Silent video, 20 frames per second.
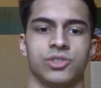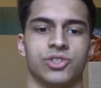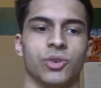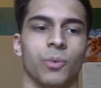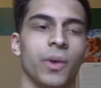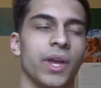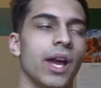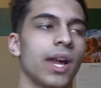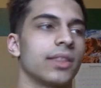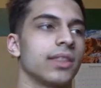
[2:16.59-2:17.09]
So
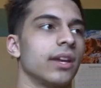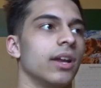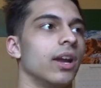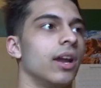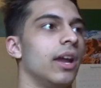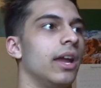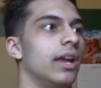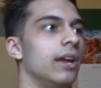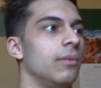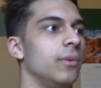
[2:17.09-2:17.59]
we got
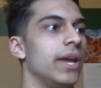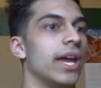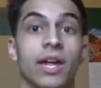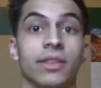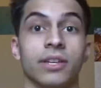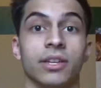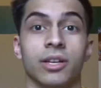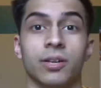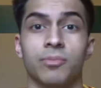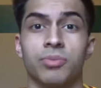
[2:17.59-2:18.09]
there and we
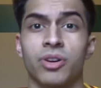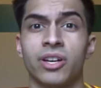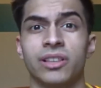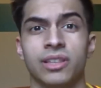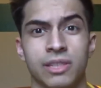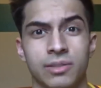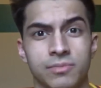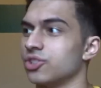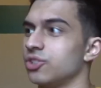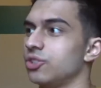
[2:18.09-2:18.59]
had the prelim.